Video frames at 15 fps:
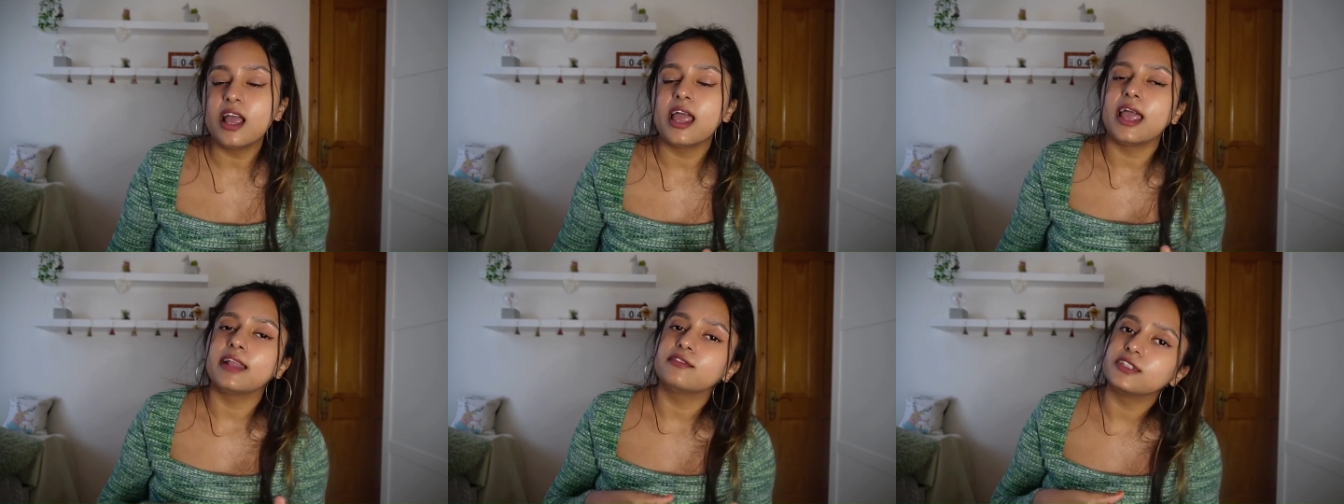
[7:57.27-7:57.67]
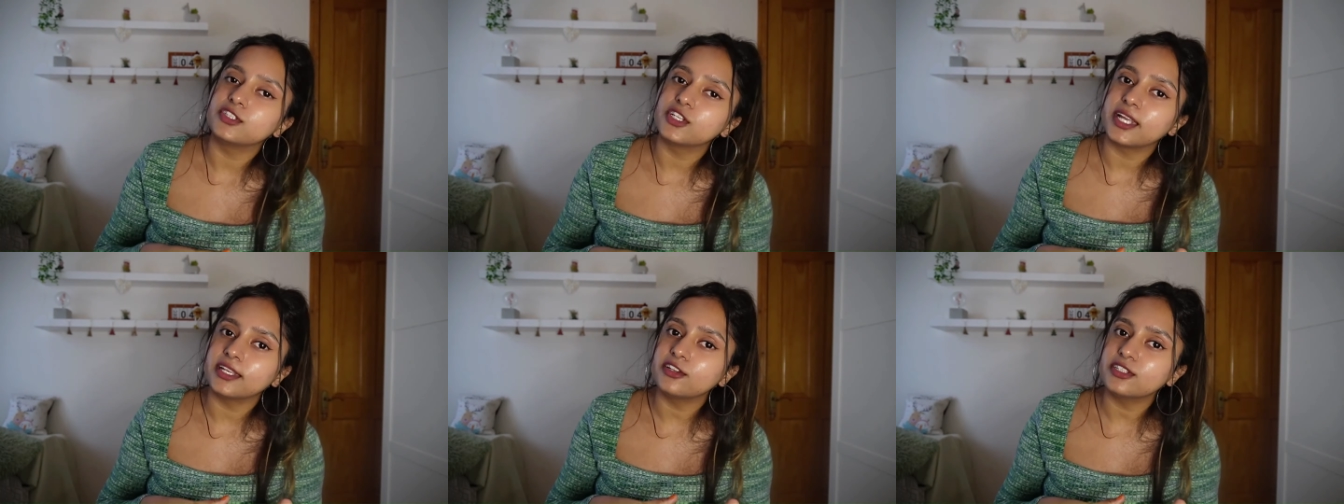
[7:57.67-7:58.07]
And once you
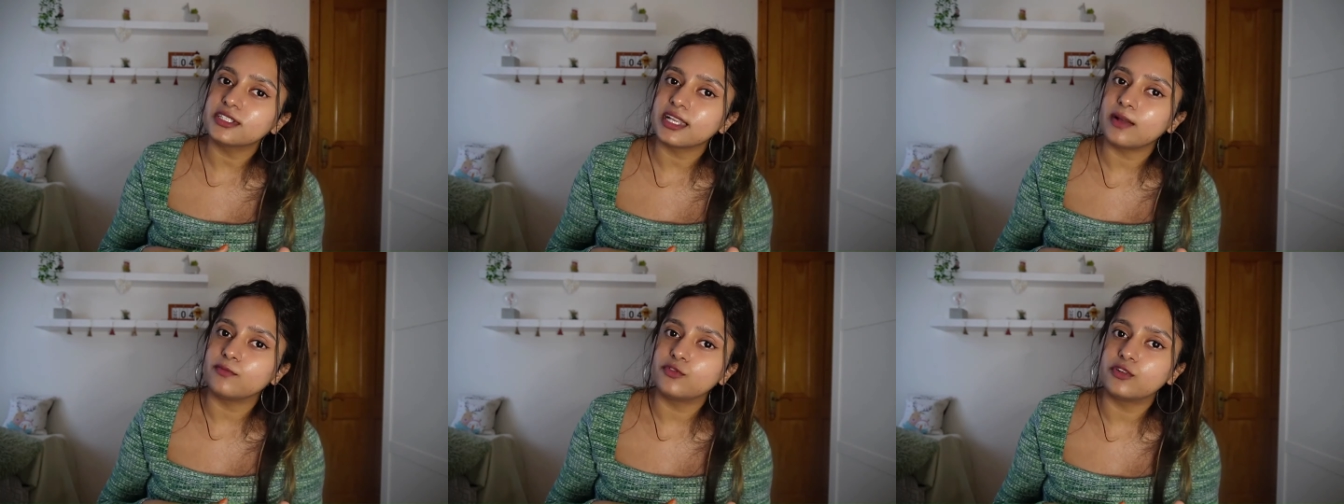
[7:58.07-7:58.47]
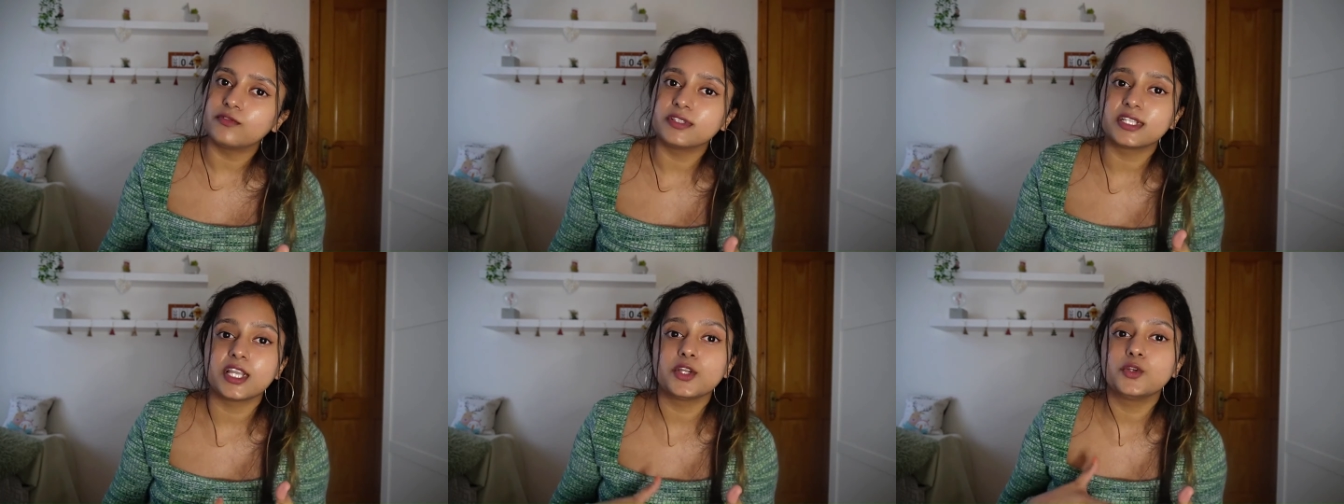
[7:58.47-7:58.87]
get your stamp 4
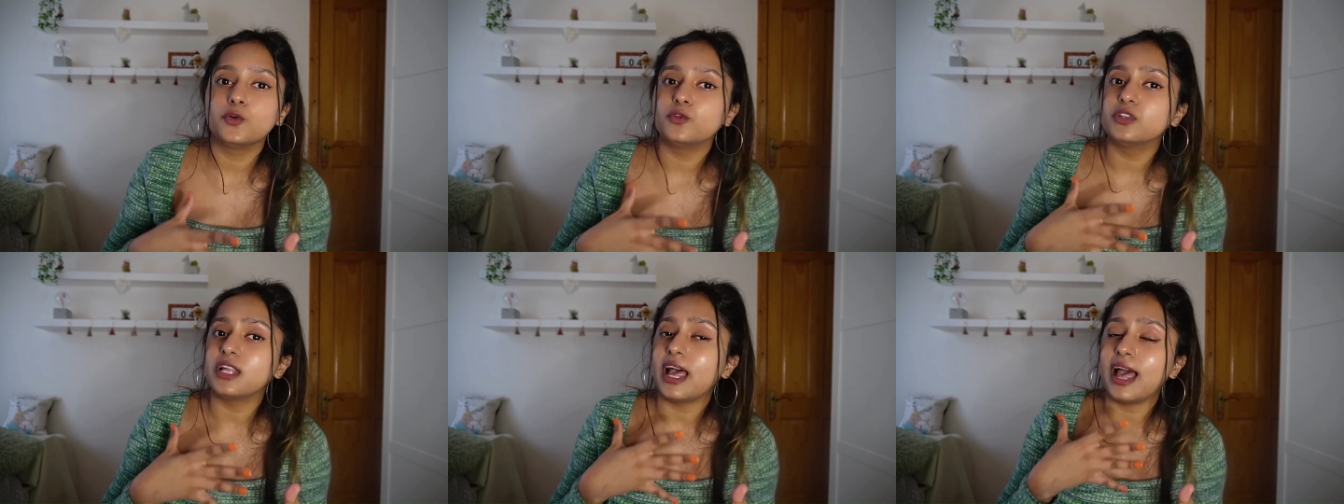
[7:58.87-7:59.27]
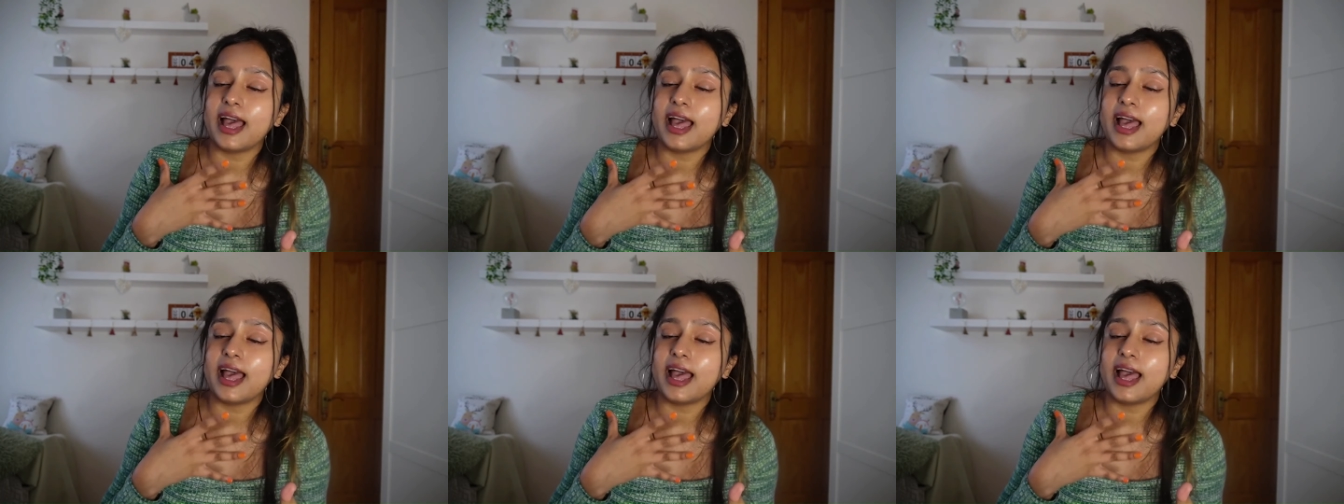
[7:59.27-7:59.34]
visa, you don't